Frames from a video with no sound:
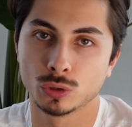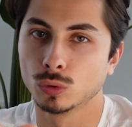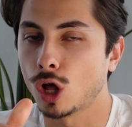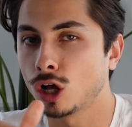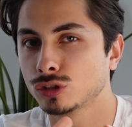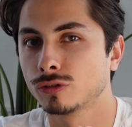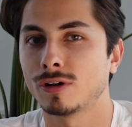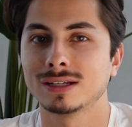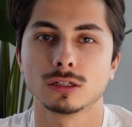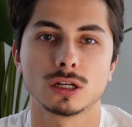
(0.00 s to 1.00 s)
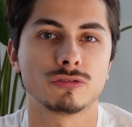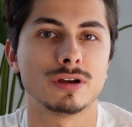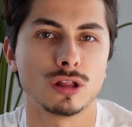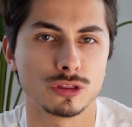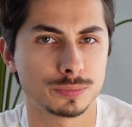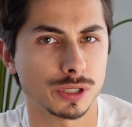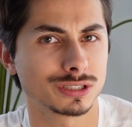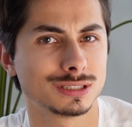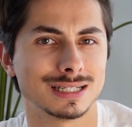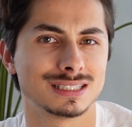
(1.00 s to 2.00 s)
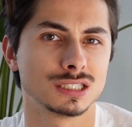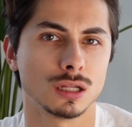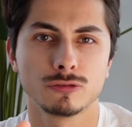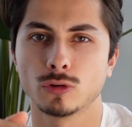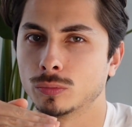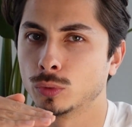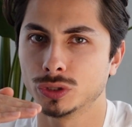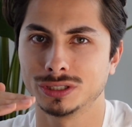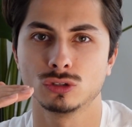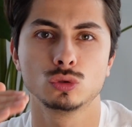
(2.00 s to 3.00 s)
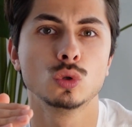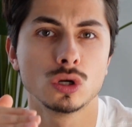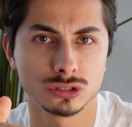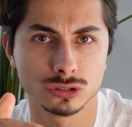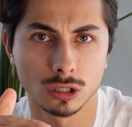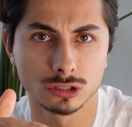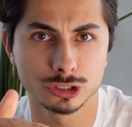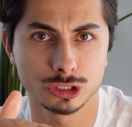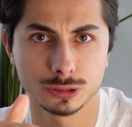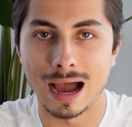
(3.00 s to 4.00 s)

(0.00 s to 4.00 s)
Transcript: You will also find a lot of health products that sell for more than $200.